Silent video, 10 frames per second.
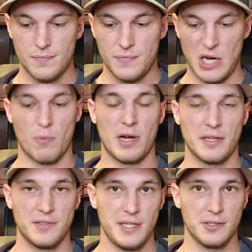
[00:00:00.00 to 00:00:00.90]
Tier 1
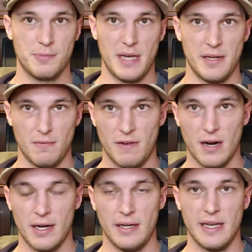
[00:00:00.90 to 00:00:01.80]
Concealed's been
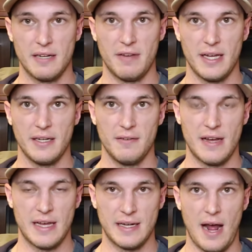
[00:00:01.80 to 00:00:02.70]
very innovative
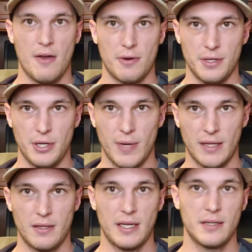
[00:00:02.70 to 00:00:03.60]
in how they're doing
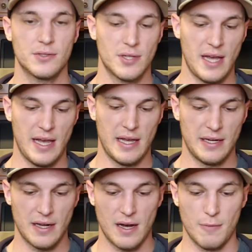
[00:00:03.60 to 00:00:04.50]
things,
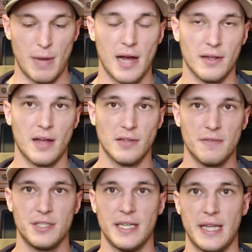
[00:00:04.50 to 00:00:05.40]
and I love
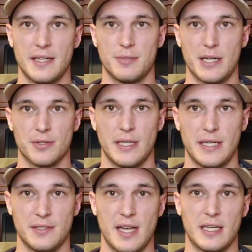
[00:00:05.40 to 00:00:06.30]
seeing that, especially in
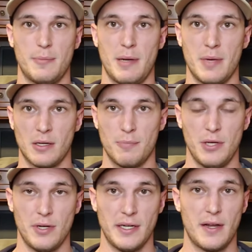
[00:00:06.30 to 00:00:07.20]
a Second Amendment
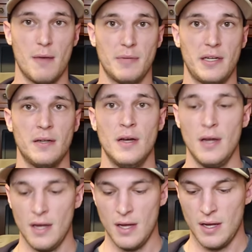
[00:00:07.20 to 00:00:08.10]
community company.
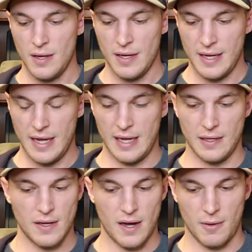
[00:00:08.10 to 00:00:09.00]

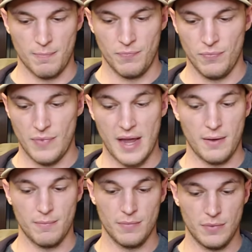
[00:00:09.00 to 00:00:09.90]
And
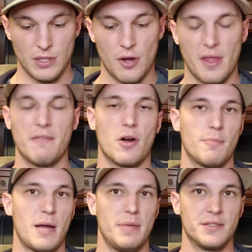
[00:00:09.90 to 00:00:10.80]
they've earned
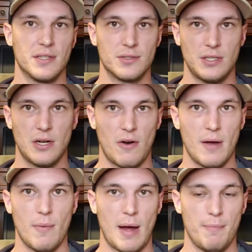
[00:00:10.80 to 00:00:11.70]
my business.
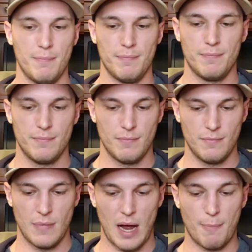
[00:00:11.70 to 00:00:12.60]
I'm
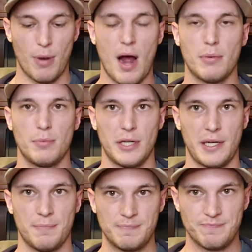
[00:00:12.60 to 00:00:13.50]
probably